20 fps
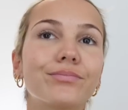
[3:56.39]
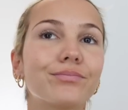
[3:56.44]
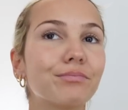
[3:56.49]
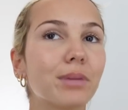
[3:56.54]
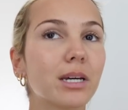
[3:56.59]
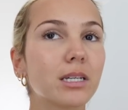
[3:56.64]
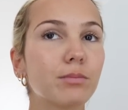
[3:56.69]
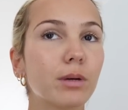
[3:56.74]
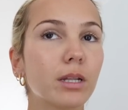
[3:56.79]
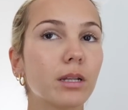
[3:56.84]

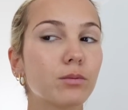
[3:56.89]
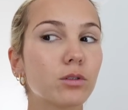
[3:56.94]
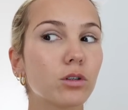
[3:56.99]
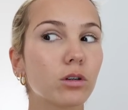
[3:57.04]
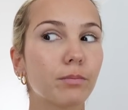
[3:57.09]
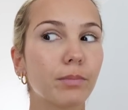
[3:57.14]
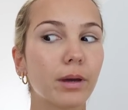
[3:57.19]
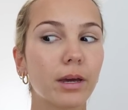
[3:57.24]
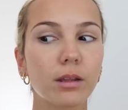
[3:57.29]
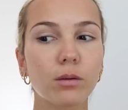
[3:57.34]
Makes my lips
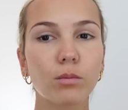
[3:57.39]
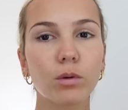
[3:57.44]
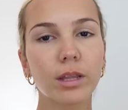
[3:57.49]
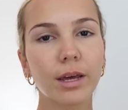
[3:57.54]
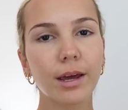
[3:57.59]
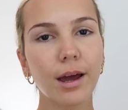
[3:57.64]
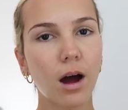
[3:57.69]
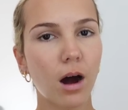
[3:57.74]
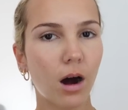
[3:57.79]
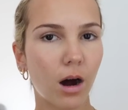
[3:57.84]
look bigger than what
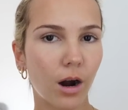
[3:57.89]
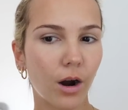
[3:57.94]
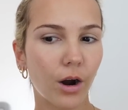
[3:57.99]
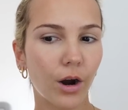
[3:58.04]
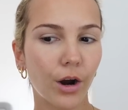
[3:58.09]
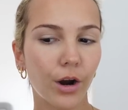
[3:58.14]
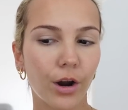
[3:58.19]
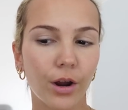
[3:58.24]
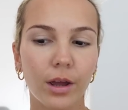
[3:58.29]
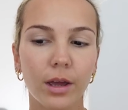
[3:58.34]
they
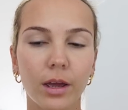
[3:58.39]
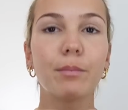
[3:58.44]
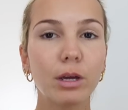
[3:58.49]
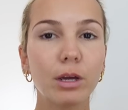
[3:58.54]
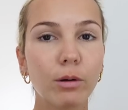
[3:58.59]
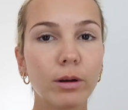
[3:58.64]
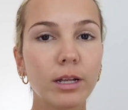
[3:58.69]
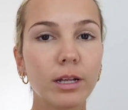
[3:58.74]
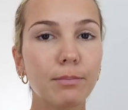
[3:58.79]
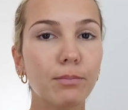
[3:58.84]
are. Let me
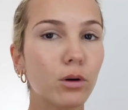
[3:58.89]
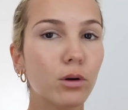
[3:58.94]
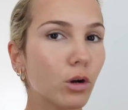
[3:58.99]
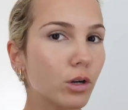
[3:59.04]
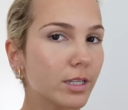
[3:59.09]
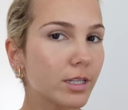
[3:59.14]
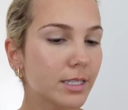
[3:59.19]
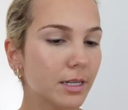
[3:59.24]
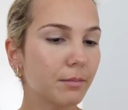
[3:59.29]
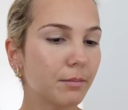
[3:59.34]
quickly put on
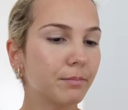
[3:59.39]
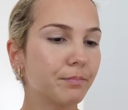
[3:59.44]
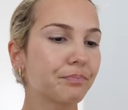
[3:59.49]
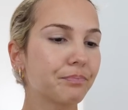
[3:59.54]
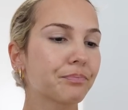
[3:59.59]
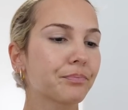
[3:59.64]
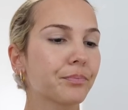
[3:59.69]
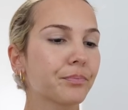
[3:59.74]
some